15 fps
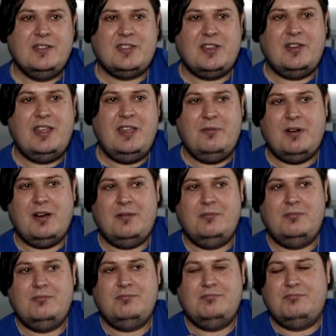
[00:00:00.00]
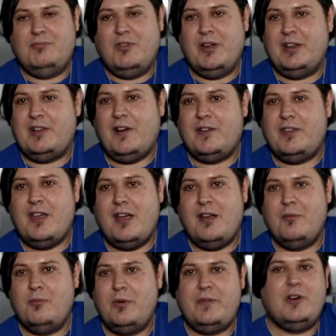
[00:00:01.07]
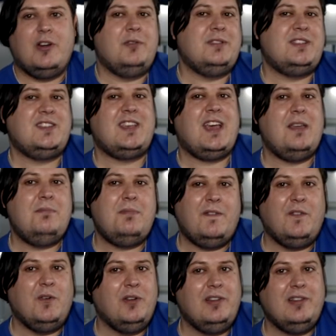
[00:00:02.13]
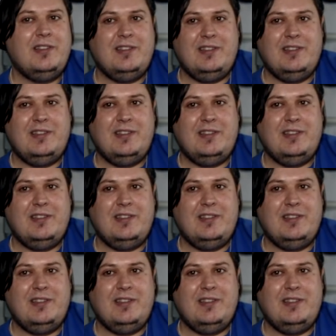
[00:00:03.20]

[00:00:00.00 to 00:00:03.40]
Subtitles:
So here we're in Tokyo. We've got to escape before